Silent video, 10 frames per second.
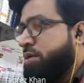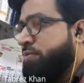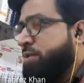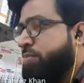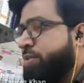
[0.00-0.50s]

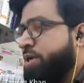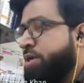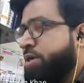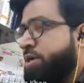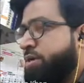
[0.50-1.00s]
it will
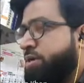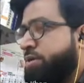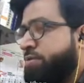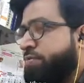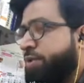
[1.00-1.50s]
print
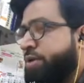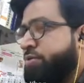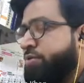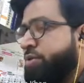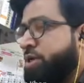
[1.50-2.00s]

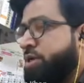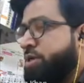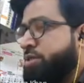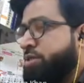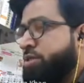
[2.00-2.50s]
factorial
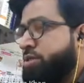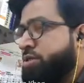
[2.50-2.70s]
is,